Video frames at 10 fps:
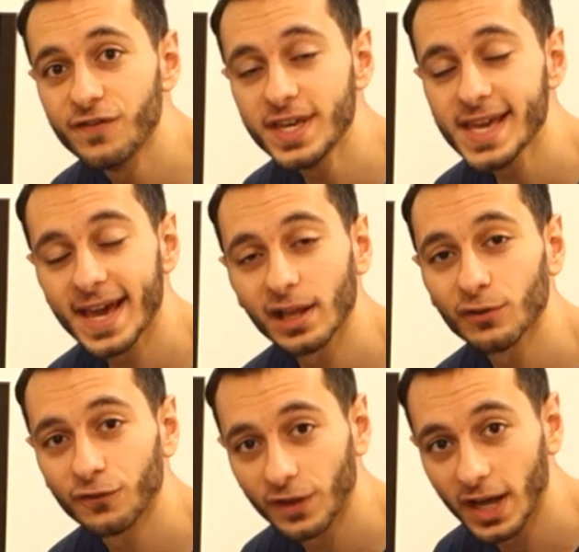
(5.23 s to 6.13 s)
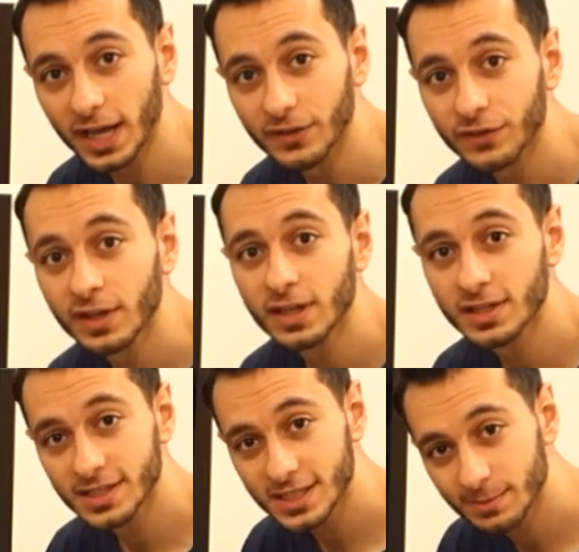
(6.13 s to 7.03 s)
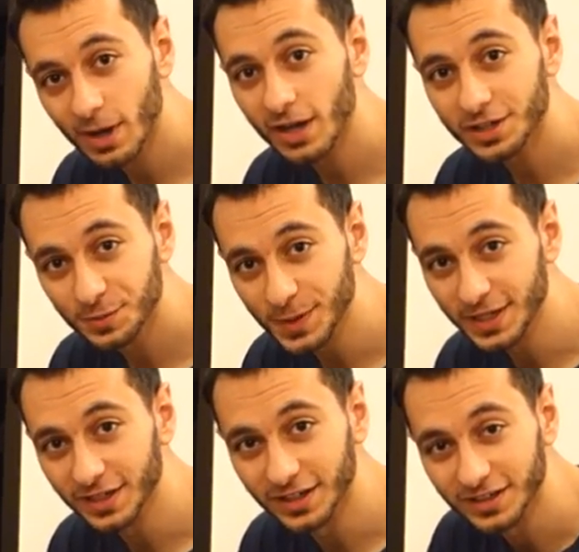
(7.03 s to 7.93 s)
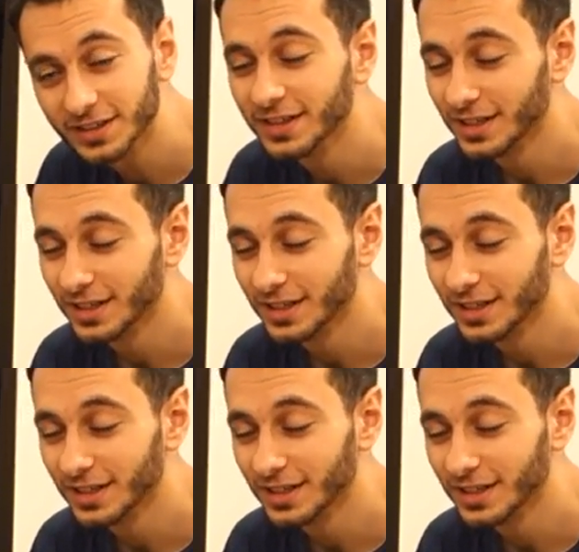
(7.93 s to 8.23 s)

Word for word: VL5 smart speaker.